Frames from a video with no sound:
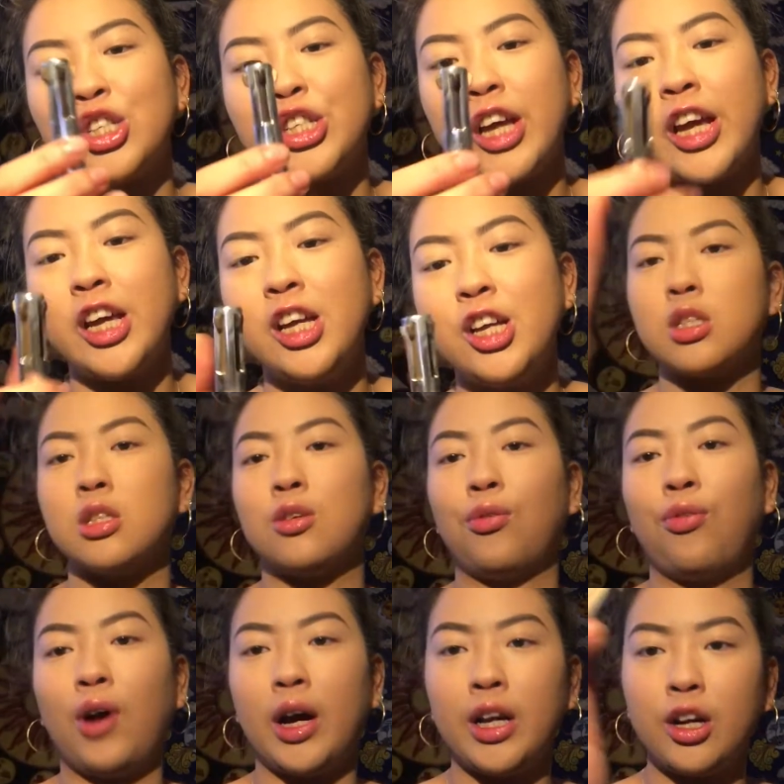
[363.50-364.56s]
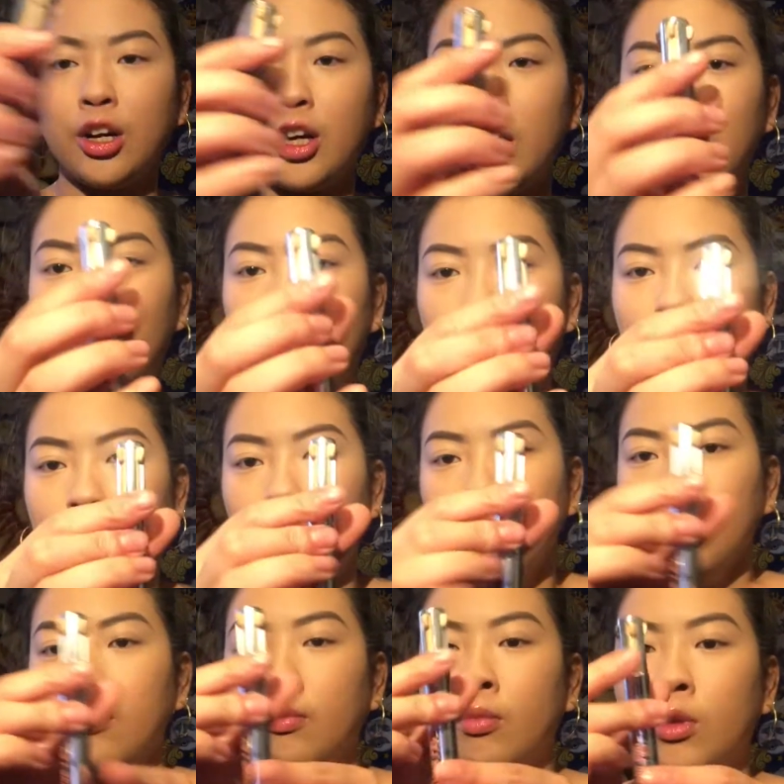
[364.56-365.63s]
shade to define their color,
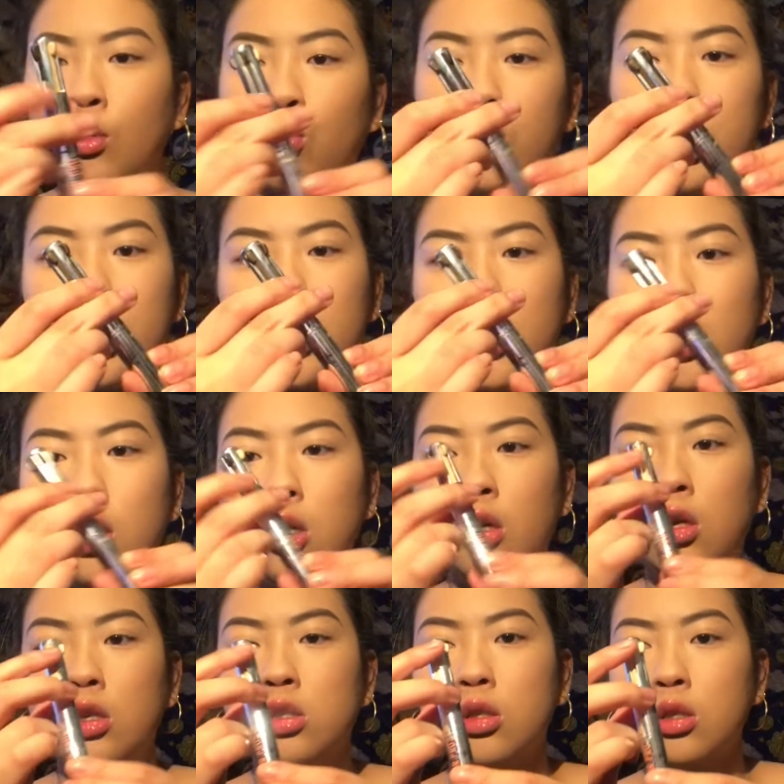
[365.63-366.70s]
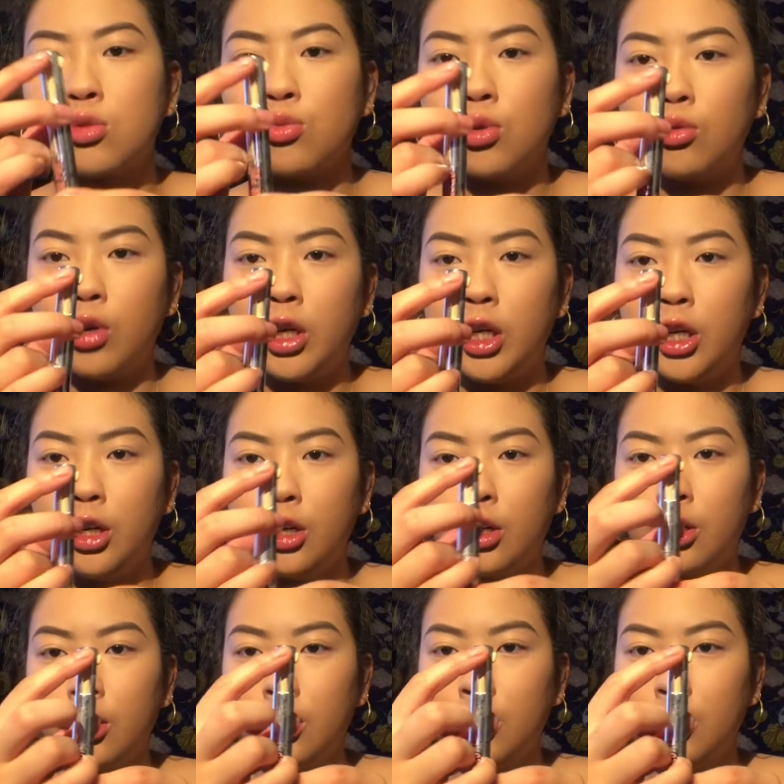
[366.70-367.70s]
which is this one right here.